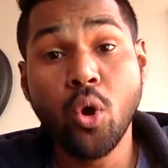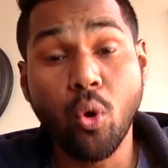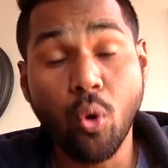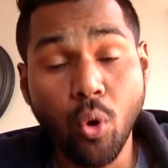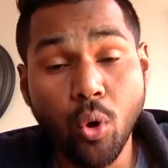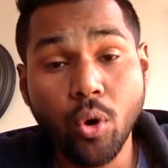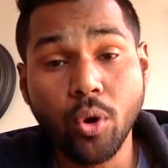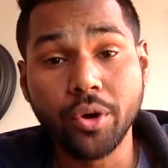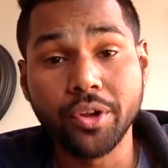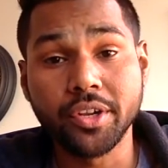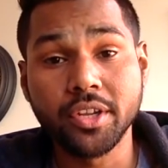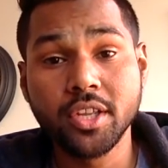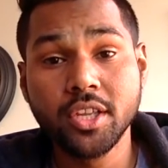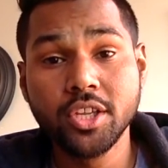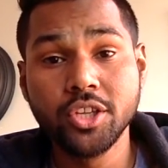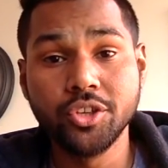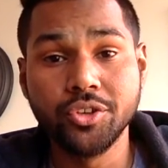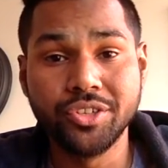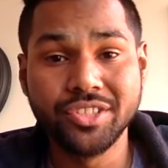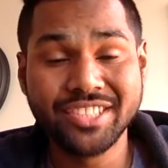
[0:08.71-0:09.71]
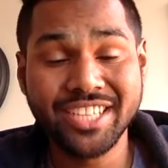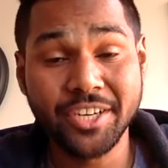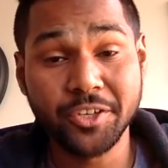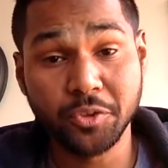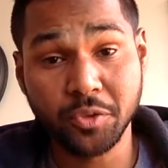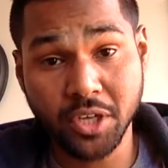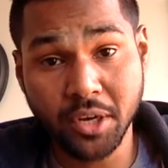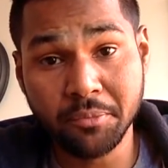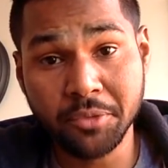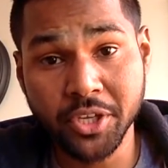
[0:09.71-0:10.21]
or you decide
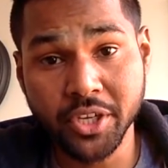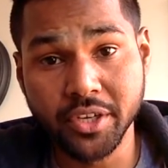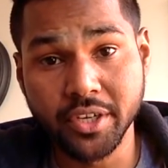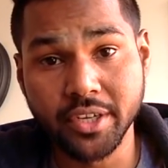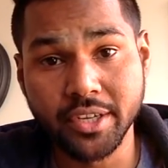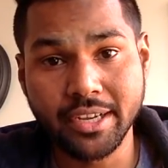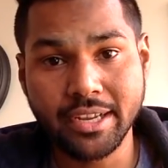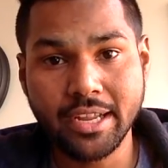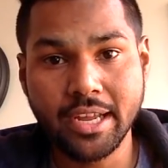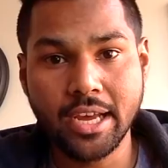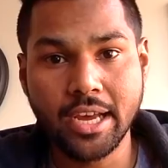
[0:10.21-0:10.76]
to come here,